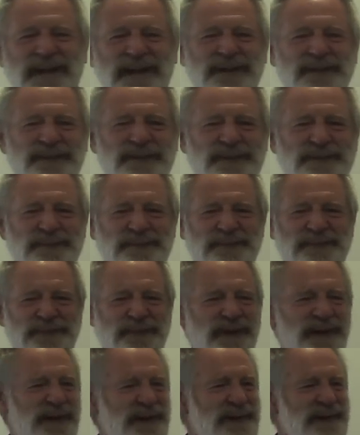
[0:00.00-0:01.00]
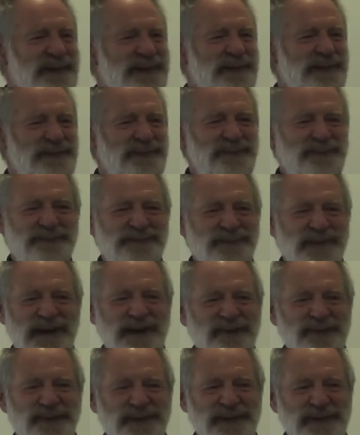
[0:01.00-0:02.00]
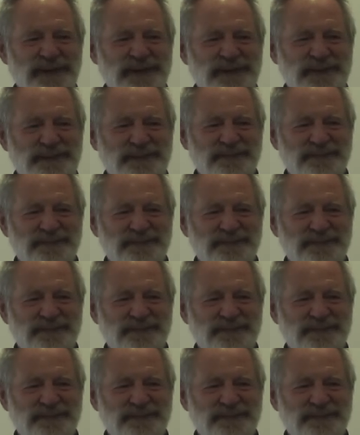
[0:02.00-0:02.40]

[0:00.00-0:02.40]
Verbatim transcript: Any of your fathers, grandfathers